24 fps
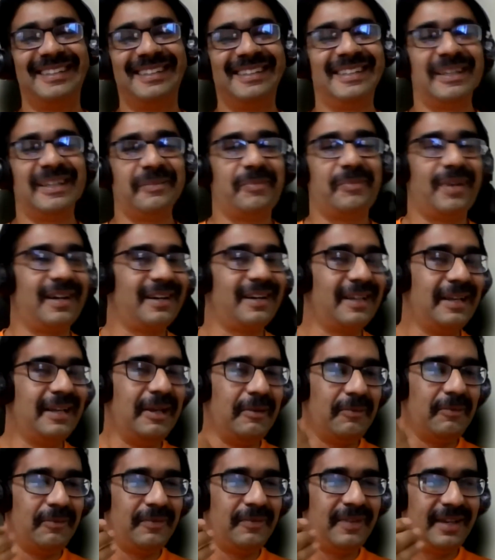But
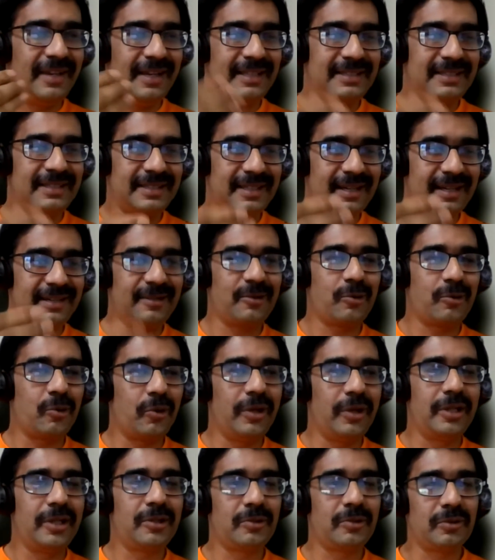when I started going
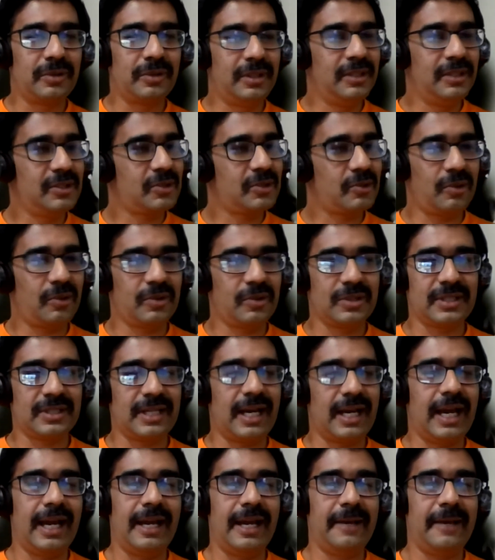through this course,
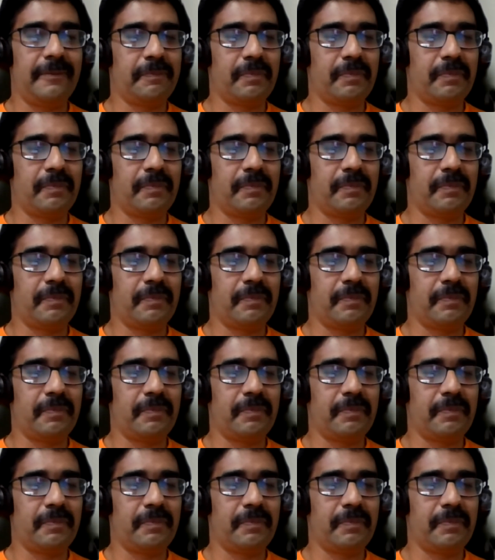I